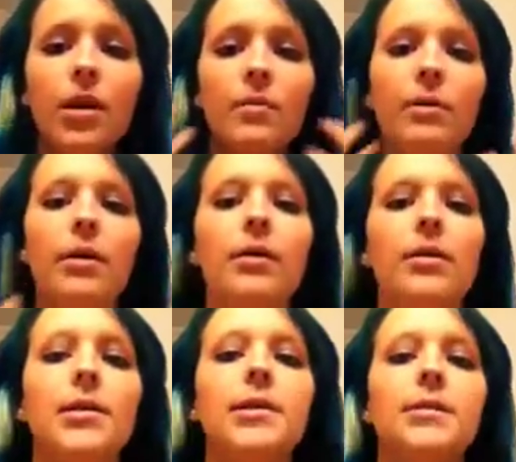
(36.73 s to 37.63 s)

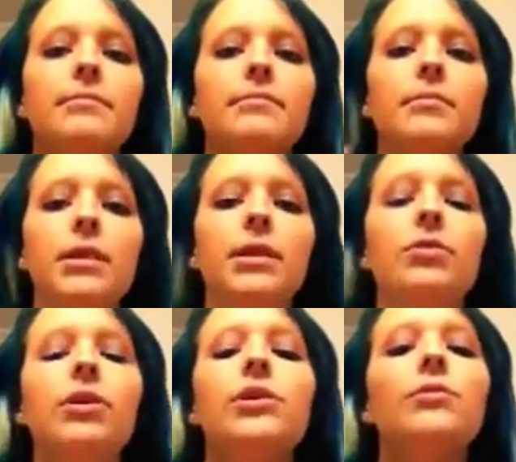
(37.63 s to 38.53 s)
because you
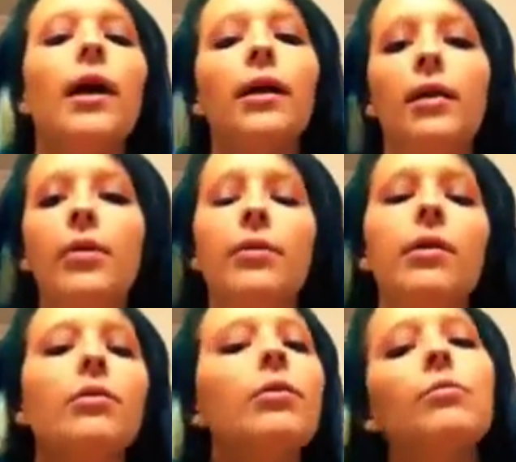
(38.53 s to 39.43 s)
can do anything with it.
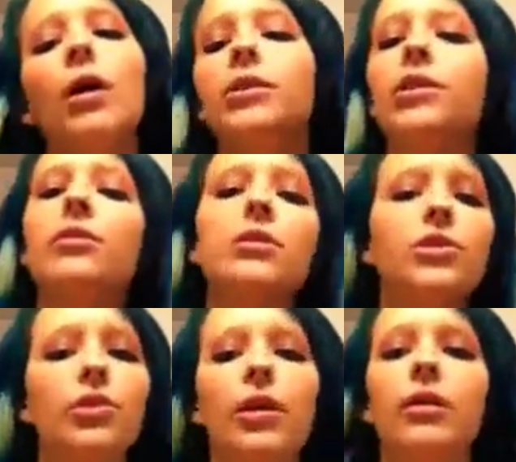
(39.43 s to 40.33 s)
You can wash it, you can
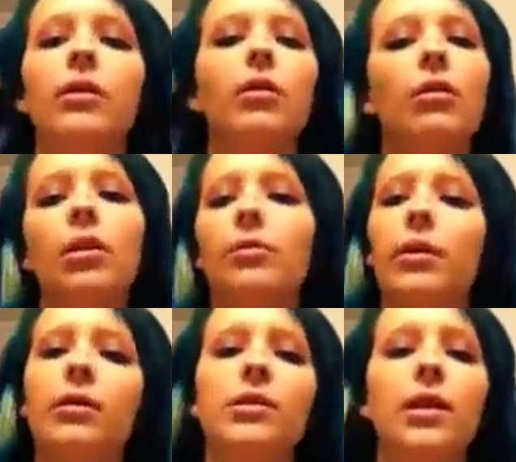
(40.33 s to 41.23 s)
straighten it, curl it, whatever.
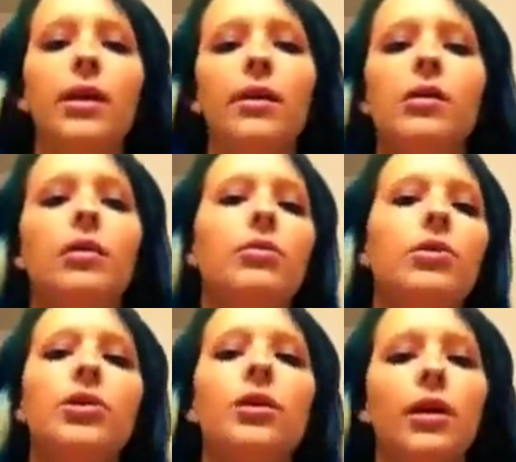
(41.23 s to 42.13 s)
It's like you can
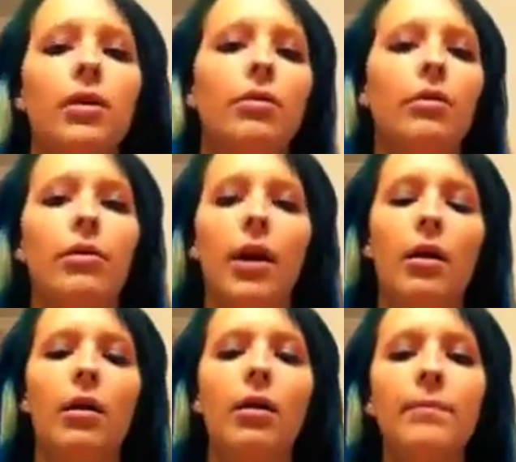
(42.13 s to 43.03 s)
treat it like your own
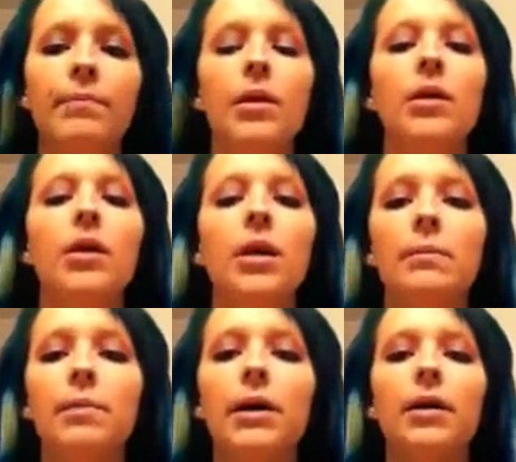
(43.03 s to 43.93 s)
hair.
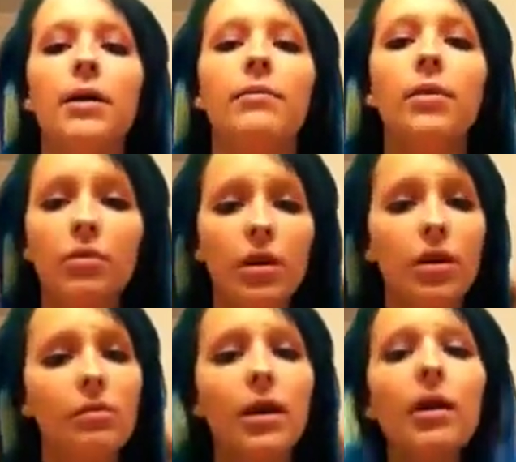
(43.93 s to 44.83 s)
But if you don't get
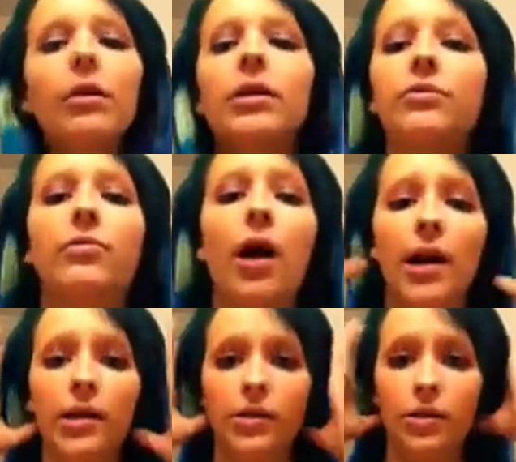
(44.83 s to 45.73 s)
human hair, it's fried
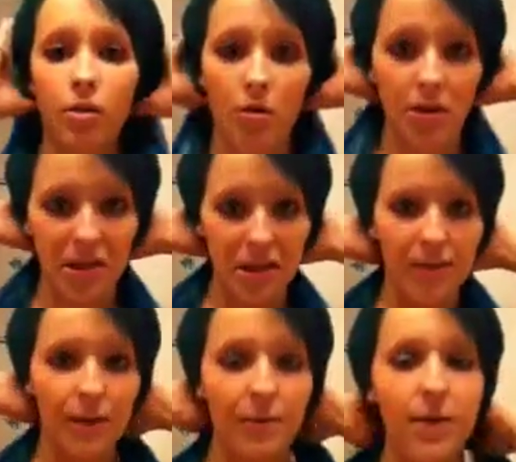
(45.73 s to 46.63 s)
and it's gone.
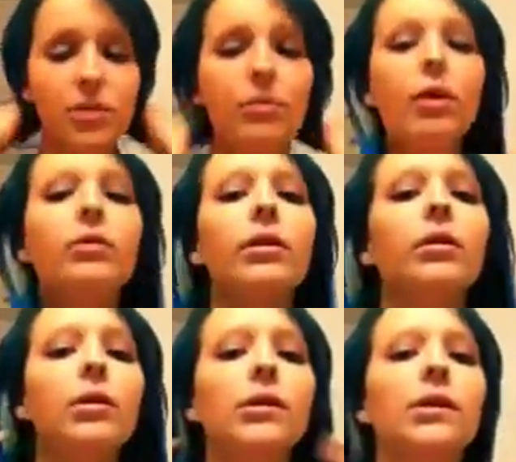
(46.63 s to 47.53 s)
If anybody's wondering,
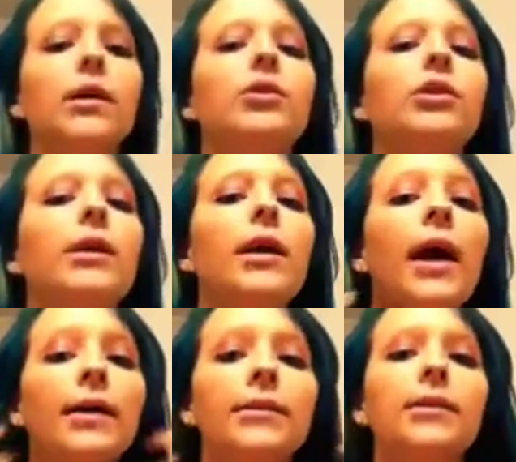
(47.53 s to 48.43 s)
because I usually get
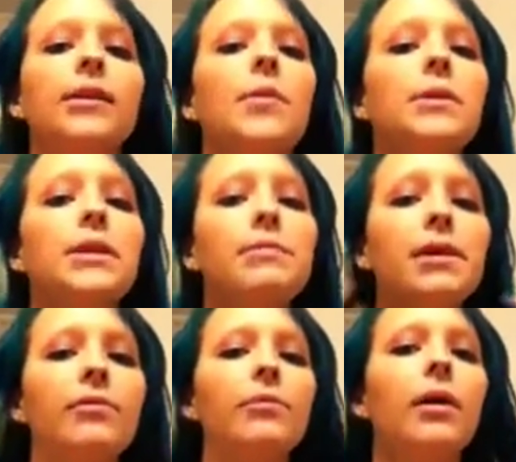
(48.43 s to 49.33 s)
asked this, how much I
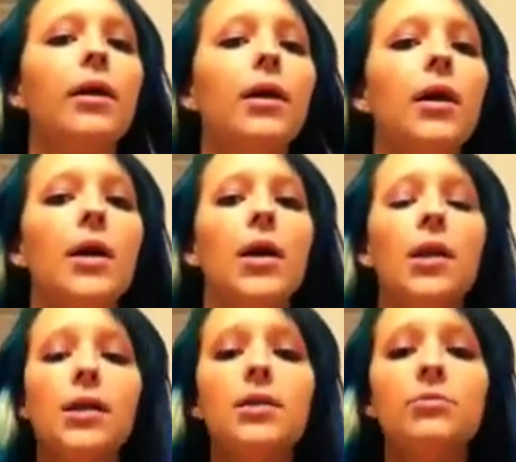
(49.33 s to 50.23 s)
pay for mine.
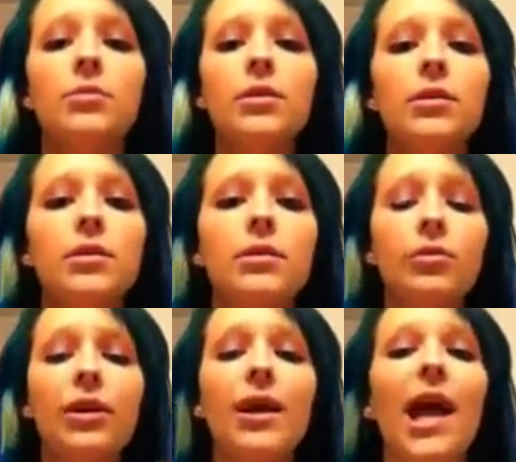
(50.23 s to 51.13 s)
These ones, you
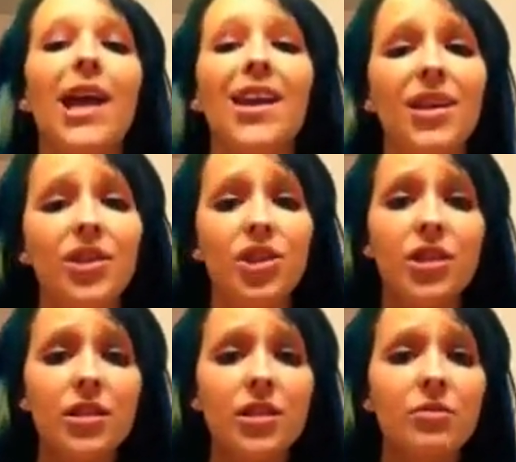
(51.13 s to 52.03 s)
can get 8
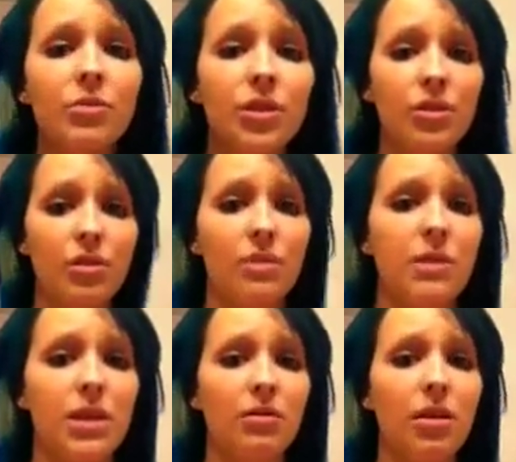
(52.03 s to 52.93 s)
inches, which is only up to
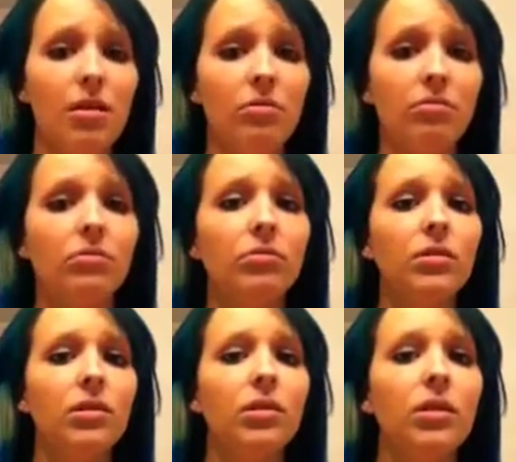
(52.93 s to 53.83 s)
here though,
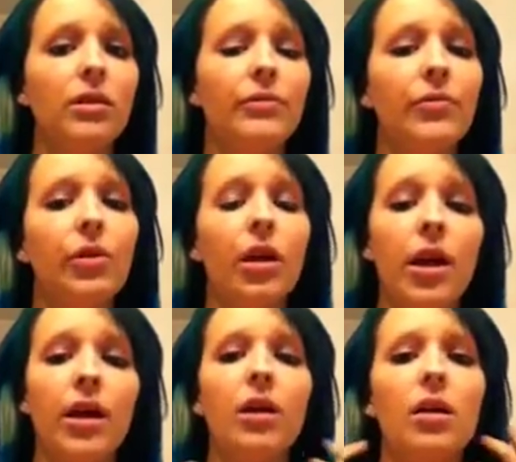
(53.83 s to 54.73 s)
for
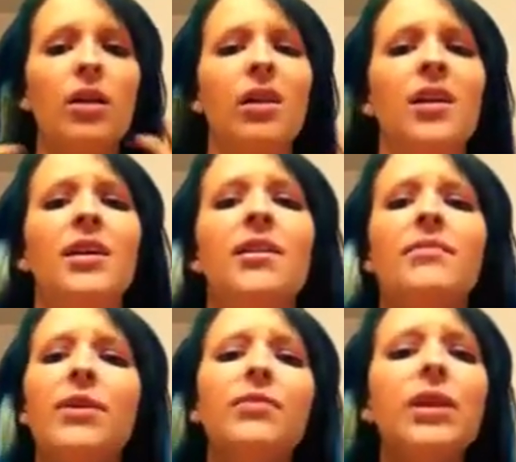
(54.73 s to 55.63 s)
like
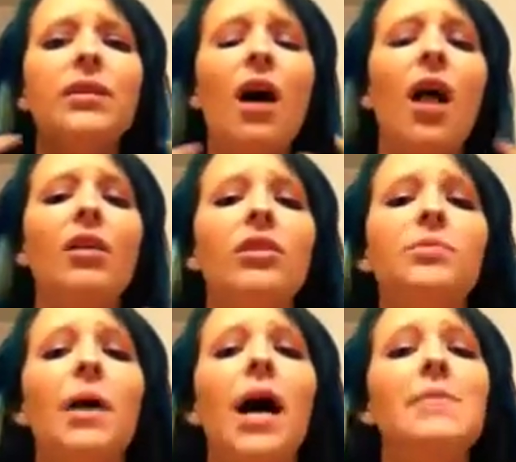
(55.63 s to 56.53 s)
$15,
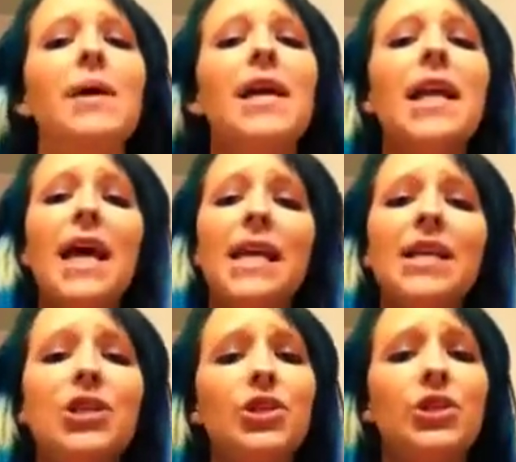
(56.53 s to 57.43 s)
but I paid
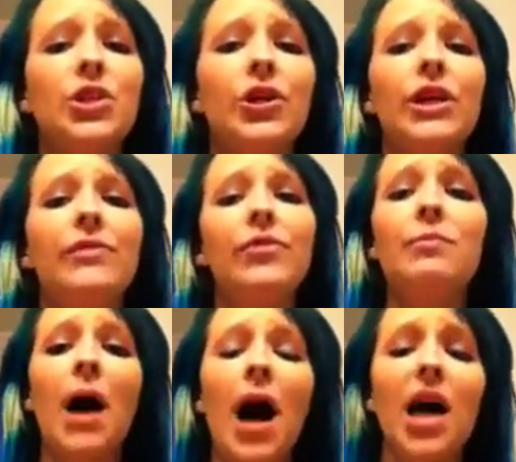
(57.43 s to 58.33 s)
$83 for
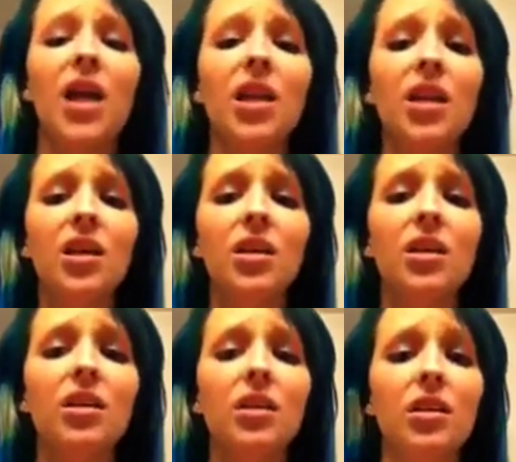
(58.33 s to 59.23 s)
mine.
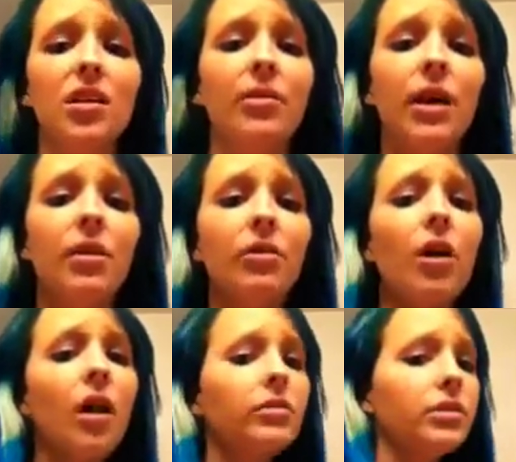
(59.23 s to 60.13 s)
They were
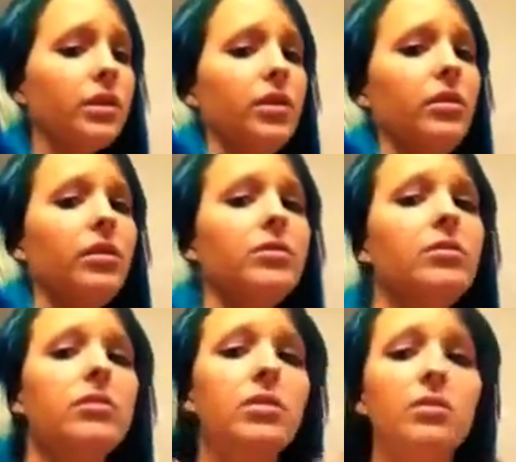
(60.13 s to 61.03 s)
$83, and as you
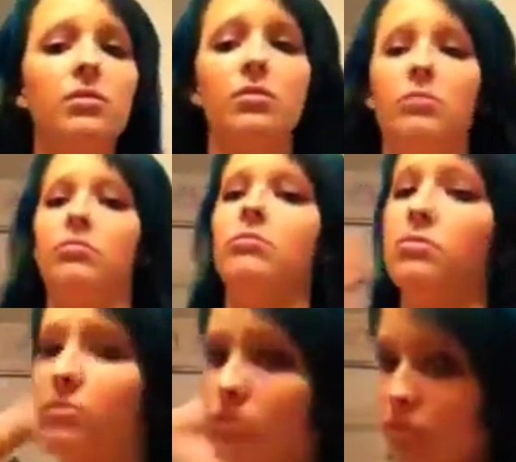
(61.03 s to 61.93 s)
can see, they're
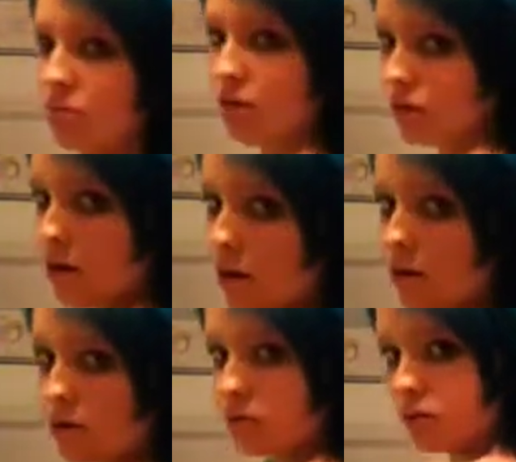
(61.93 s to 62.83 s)
really
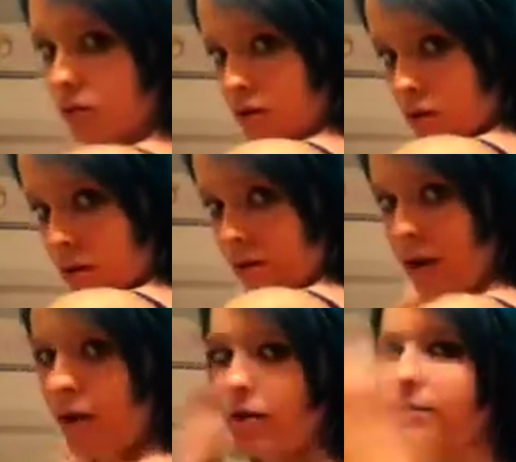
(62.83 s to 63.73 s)
long.
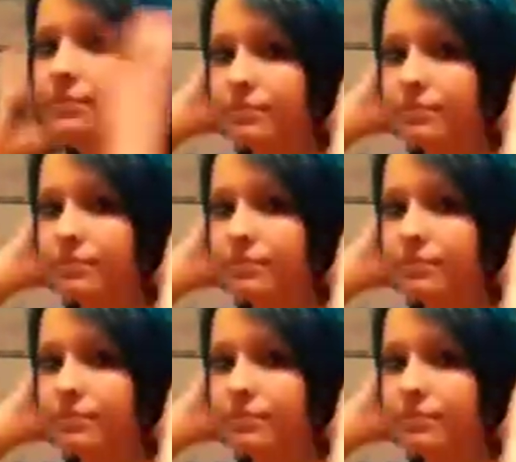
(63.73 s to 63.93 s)
They're